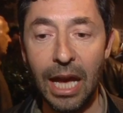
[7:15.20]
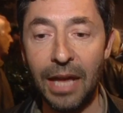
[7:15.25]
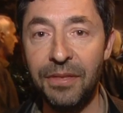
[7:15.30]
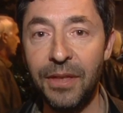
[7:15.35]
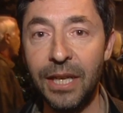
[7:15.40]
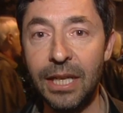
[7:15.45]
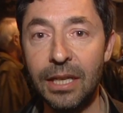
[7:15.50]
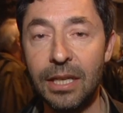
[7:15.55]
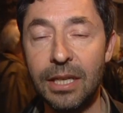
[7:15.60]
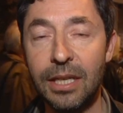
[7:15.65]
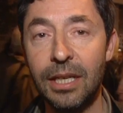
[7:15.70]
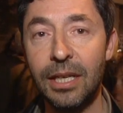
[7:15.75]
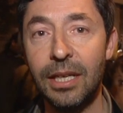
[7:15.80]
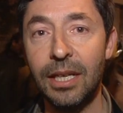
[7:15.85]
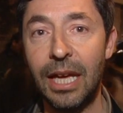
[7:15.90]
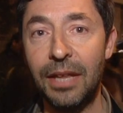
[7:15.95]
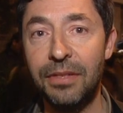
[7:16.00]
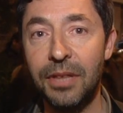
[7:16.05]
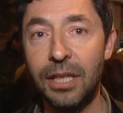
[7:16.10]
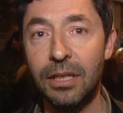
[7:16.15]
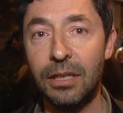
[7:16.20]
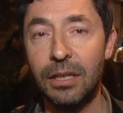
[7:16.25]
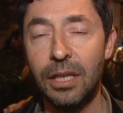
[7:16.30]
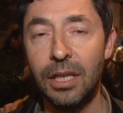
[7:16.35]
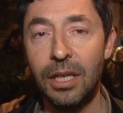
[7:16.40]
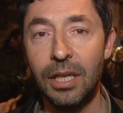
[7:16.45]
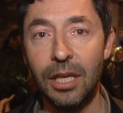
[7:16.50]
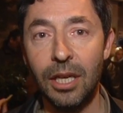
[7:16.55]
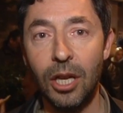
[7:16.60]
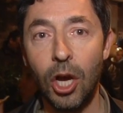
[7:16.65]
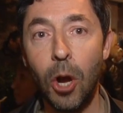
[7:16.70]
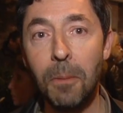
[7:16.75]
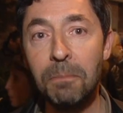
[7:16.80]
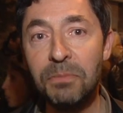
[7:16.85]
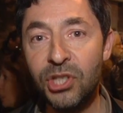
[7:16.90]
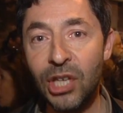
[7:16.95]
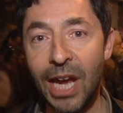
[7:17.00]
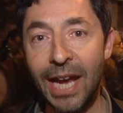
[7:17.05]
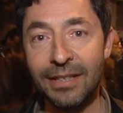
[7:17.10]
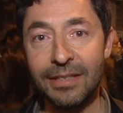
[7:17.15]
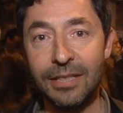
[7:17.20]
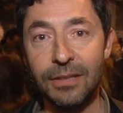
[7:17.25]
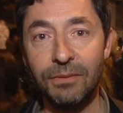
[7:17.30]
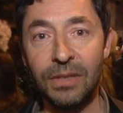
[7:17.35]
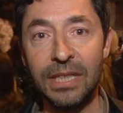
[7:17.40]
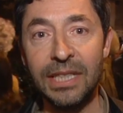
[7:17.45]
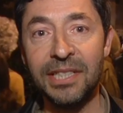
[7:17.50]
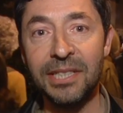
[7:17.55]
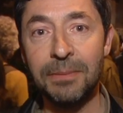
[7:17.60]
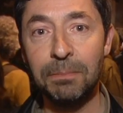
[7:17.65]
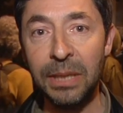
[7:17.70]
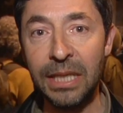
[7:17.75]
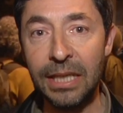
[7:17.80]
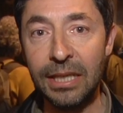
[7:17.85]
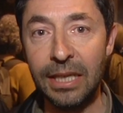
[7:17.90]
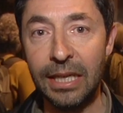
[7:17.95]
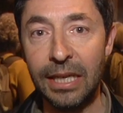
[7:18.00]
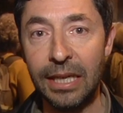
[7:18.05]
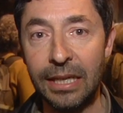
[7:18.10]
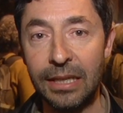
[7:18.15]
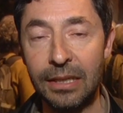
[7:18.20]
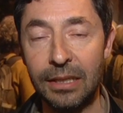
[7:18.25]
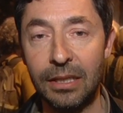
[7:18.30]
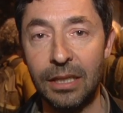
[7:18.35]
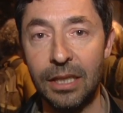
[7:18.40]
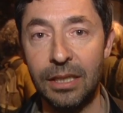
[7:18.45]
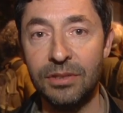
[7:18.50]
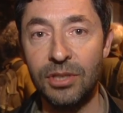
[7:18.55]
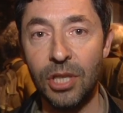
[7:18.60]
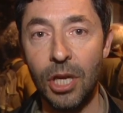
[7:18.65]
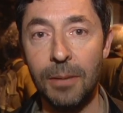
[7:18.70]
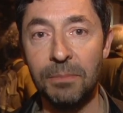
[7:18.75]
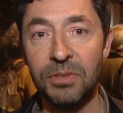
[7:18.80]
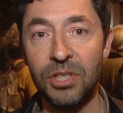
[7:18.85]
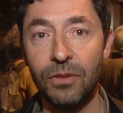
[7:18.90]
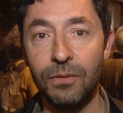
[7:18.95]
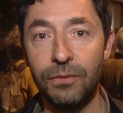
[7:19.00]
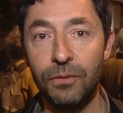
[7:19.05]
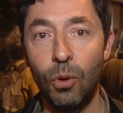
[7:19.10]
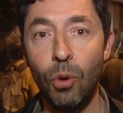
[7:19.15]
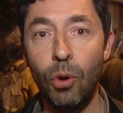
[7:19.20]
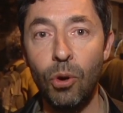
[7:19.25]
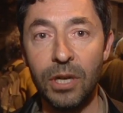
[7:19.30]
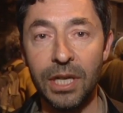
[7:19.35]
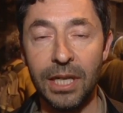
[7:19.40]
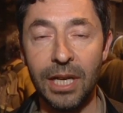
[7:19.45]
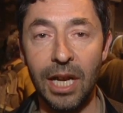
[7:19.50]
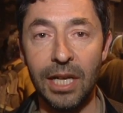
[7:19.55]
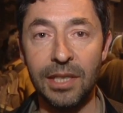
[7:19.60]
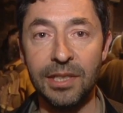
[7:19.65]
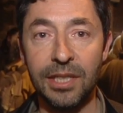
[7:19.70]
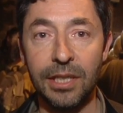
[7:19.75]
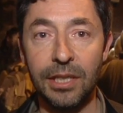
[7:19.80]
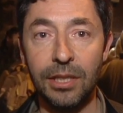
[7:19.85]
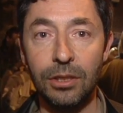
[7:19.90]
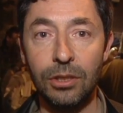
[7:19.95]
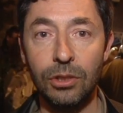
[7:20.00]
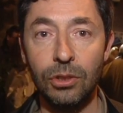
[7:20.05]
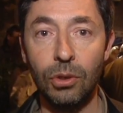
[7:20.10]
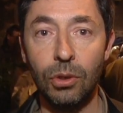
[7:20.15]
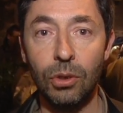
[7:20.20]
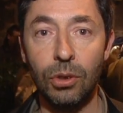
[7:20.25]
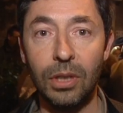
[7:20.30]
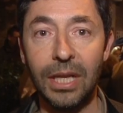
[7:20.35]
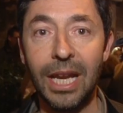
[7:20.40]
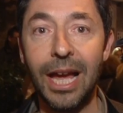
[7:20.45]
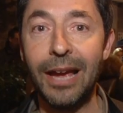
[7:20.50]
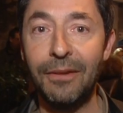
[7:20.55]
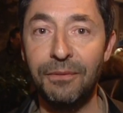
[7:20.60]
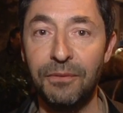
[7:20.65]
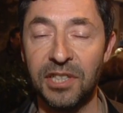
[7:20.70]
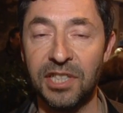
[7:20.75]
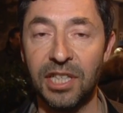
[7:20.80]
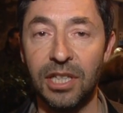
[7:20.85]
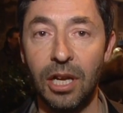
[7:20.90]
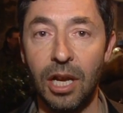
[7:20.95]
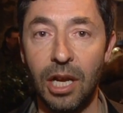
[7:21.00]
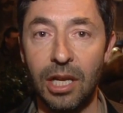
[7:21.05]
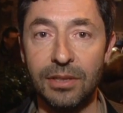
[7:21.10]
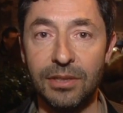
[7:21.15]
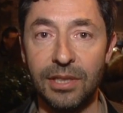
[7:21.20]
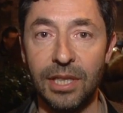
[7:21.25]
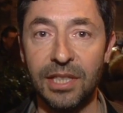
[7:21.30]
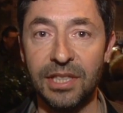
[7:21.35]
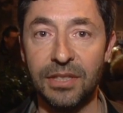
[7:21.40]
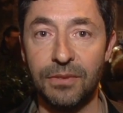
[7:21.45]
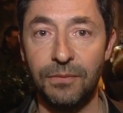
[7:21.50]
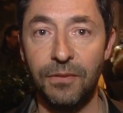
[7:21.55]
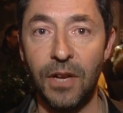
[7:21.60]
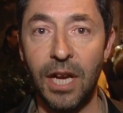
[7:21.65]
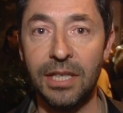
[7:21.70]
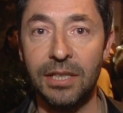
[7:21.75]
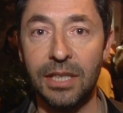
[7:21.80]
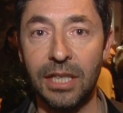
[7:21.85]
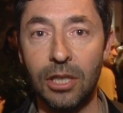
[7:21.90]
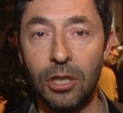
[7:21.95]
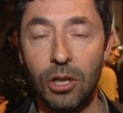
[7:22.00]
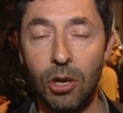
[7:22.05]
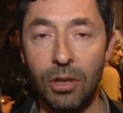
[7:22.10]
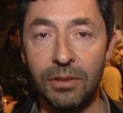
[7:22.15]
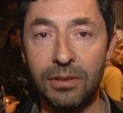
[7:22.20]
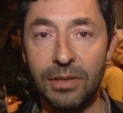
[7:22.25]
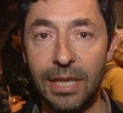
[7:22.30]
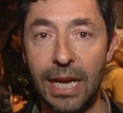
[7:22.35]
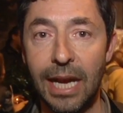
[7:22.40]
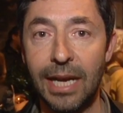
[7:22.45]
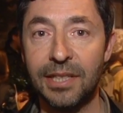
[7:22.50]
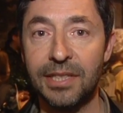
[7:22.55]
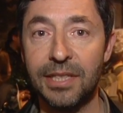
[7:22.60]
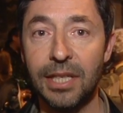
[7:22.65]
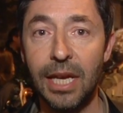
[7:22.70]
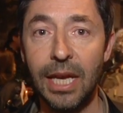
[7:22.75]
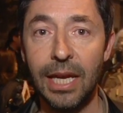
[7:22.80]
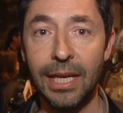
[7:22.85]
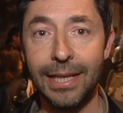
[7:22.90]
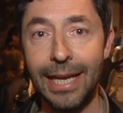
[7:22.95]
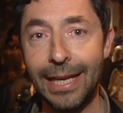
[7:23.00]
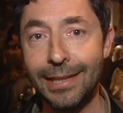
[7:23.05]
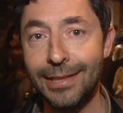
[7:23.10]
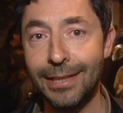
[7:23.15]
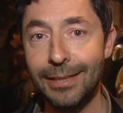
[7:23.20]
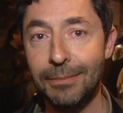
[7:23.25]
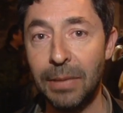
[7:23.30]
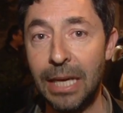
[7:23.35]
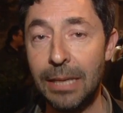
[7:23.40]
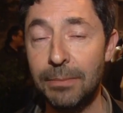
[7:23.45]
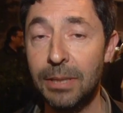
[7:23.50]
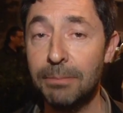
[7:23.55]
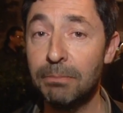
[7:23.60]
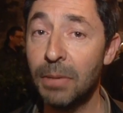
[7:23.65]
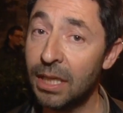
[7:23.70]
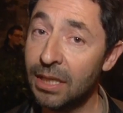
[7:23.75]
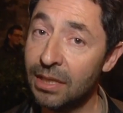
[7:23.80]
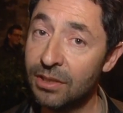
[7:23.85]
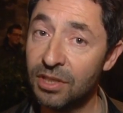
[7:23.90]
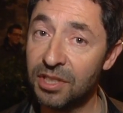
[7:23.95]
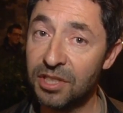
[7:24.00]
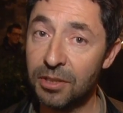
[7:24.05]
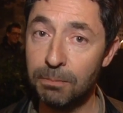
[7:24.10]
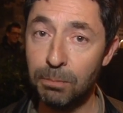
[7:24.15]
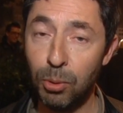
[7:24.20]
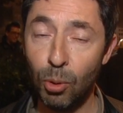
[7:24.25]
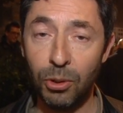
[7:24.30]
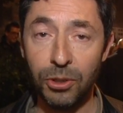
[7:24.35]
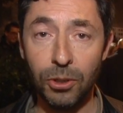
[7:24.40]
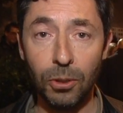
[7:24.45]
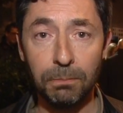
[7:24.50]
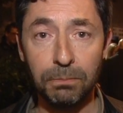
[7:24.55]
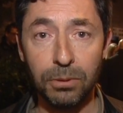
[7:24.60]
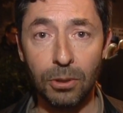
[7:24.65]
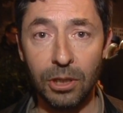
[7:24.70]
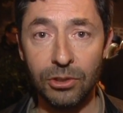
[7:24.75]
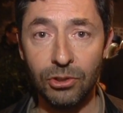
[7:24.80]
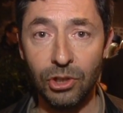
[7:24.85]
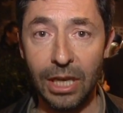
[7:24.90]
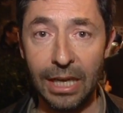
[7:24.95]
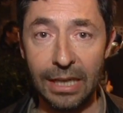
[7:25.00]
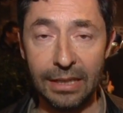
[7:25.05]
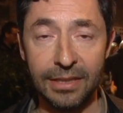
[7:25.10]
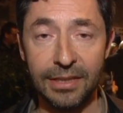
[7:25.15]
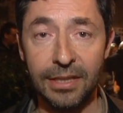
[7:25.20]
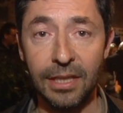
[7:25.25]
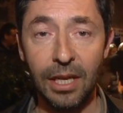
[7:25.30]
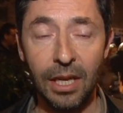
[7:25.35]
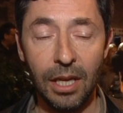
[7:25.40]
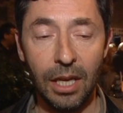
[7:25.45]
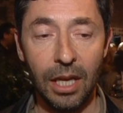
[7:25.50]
I think, objectively speaking, in terms of organizing your life as an artist, finding contacts, getting maybe money to support your projects,